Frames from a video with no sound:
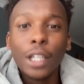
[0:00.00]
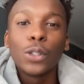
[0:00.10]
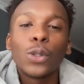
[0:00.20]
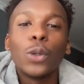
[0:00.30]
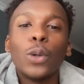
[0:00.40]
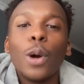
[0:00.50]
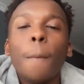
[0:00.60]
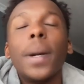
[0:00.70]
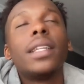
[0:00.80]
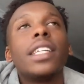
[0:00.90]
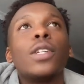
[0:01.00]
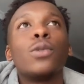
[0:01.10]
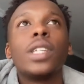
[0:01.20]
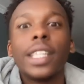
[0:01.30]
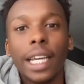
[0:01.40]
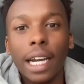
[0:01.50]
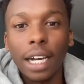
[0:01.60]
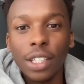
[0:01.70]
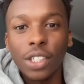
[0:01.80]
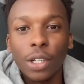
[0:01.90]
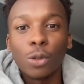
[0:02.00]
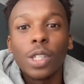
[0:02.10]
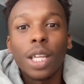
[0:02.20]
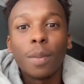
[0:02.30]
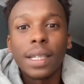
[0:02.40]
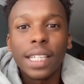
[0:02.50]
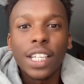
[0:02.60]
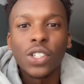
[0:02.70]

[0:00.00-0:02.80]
So, but to see the culture, to see the Maasai